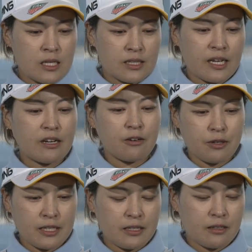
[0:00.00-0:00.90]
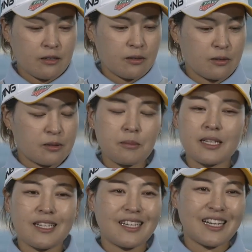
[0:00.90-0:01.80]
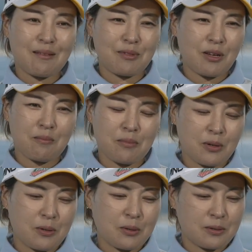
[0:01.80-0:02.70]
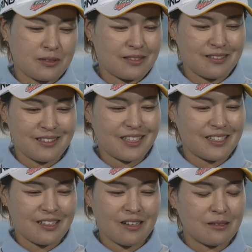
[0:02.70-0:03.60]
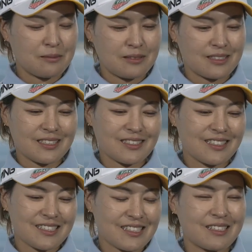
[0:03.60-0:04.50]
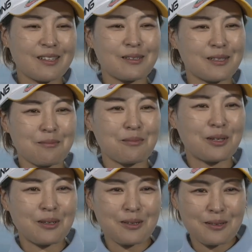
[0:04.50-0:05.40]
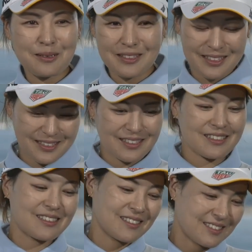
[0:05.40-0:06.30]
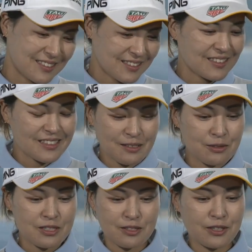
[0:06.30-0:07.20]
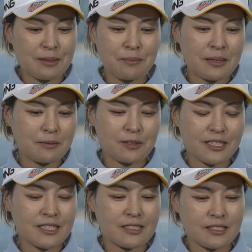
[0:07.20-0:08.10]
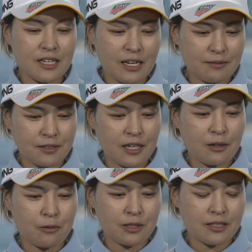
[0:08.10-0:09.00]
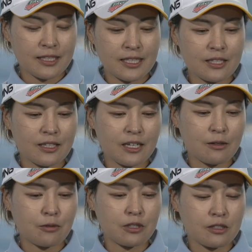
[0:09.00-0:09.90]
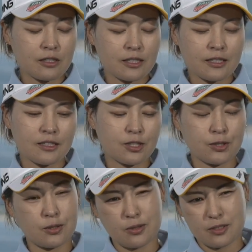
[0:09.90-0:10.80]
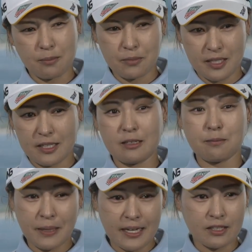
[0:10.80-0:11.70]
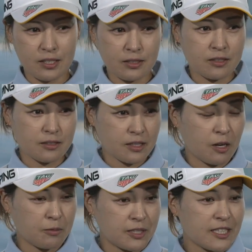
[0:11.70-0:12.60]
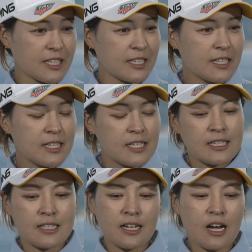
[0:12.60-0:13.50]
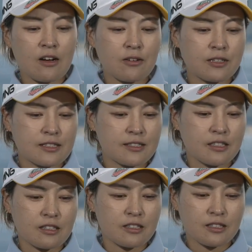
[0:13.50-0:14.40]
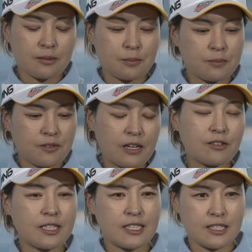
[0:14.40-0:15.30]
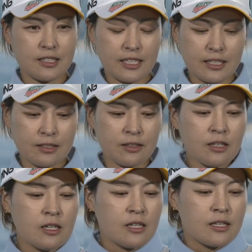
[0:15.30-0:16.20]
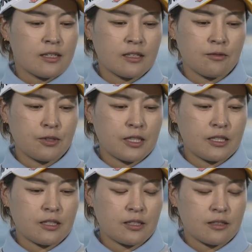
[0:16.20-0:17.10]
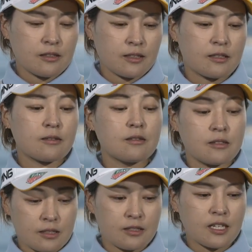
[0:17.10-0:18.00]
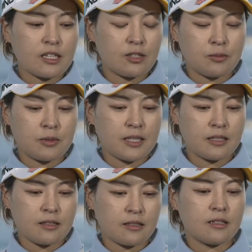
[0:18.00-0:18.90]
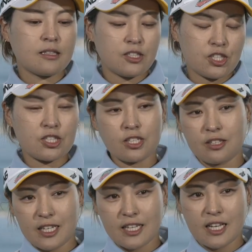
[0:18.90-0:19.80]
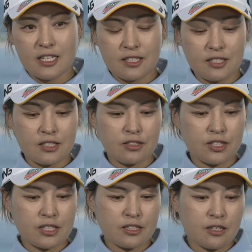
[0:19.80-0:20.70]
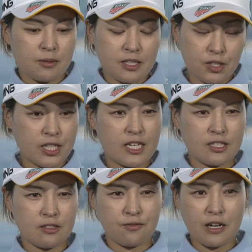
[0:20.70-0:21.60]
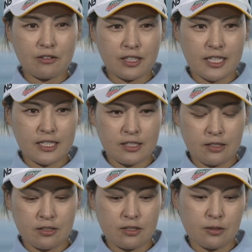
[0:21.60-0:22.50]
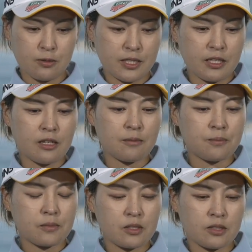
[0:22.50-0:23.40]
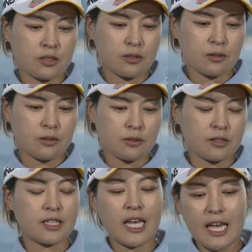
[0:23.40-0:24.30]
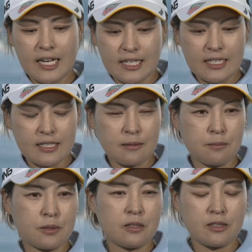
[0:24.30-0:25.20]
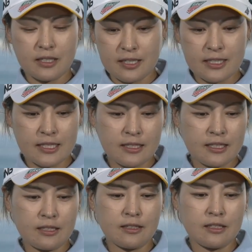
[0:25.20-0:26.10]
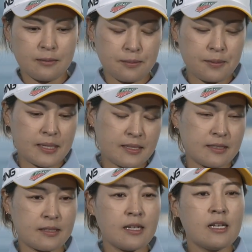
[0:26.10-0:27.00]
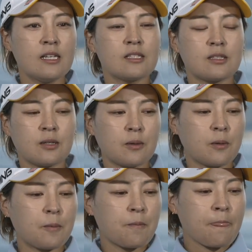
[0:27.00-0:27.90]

they already know my nickname Dumbo, and they call me like, "Let's go, Dumbo!" Like, and it was great memory. So after I went there, I wanted to do something, give back to the community, and how it started the foundation there. Then we like decided to make the NG Chun Lancaster Country Club Educational Foundation. So we help to the caddies, employees, and their dependents. So